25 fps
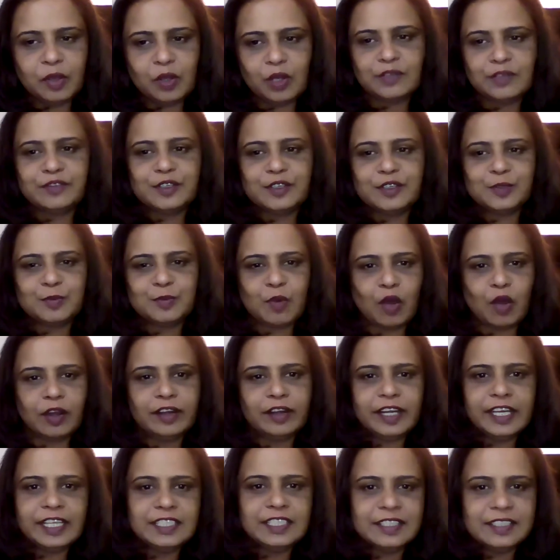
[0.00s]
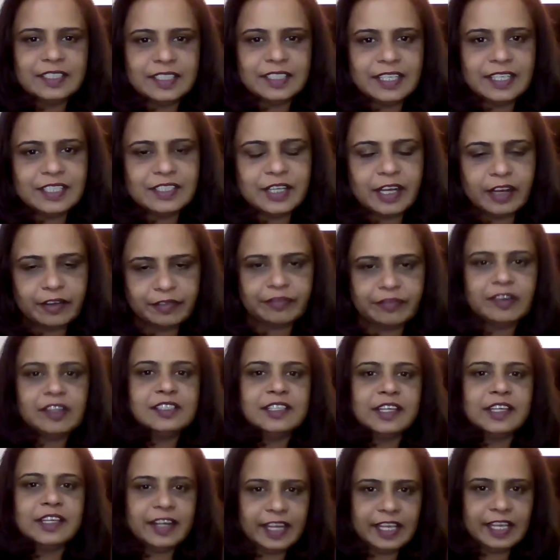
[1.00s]
Because for smaller agencies,
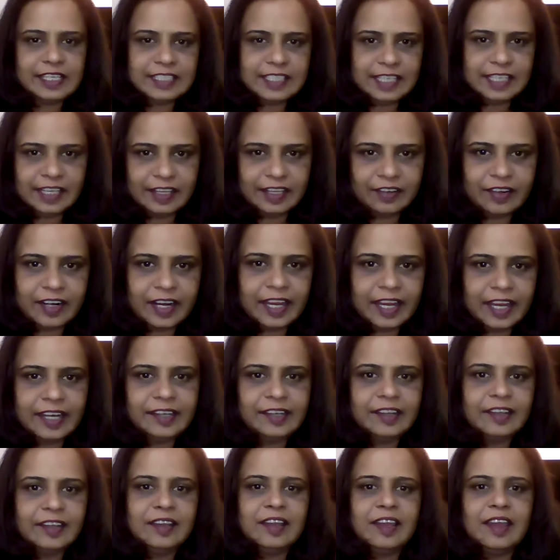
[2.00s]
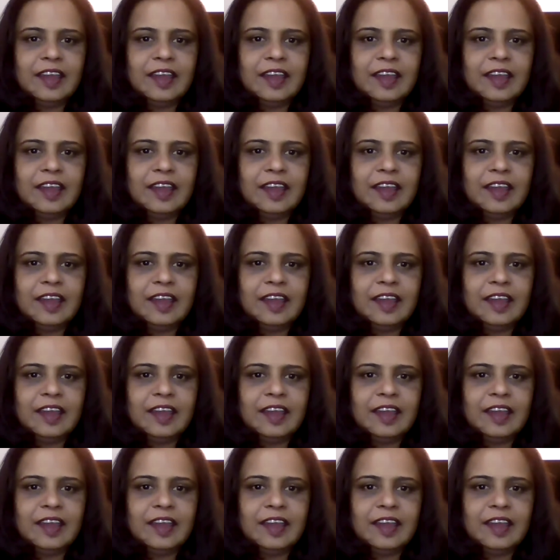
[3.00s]
referrals are easy, right?